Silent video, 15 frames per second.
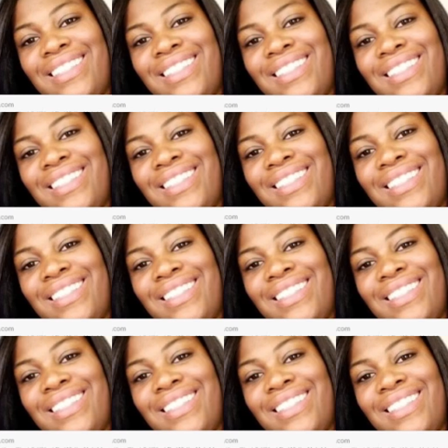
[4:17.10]

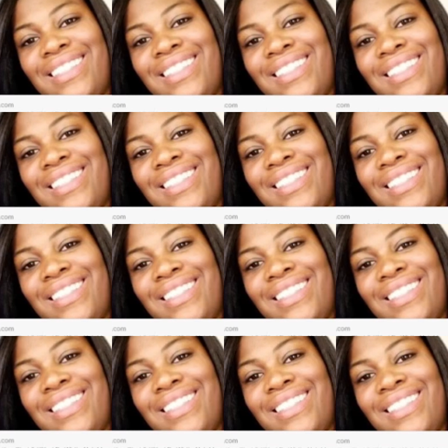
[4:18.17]

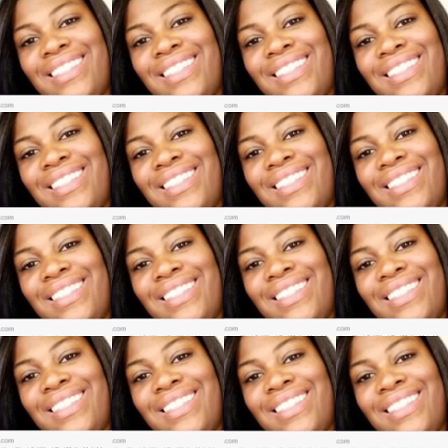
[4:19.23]

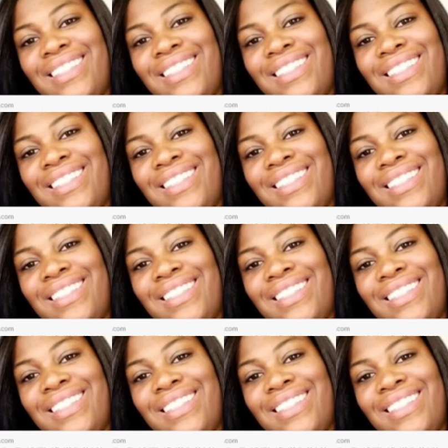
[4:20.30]
This person isn't speaking.